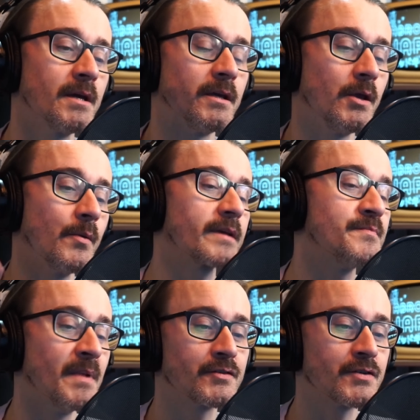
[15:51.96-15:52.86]
US
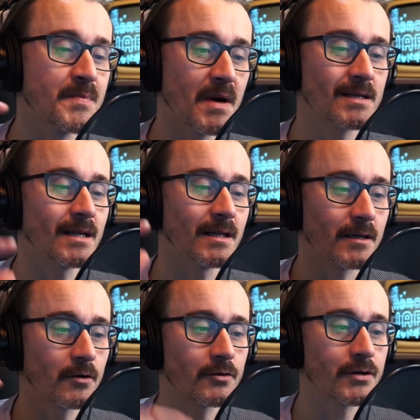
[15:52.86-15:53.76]
military personnel and
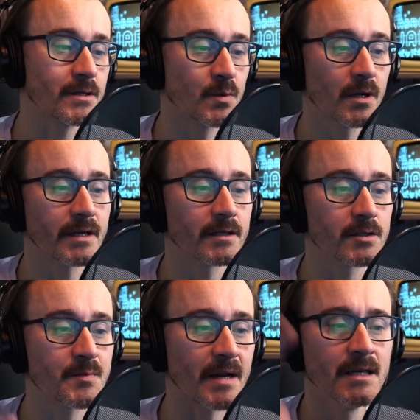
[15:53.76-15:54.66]
contractors working in
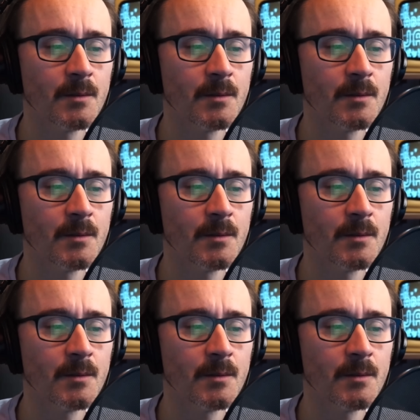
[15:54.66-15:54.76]
Japan,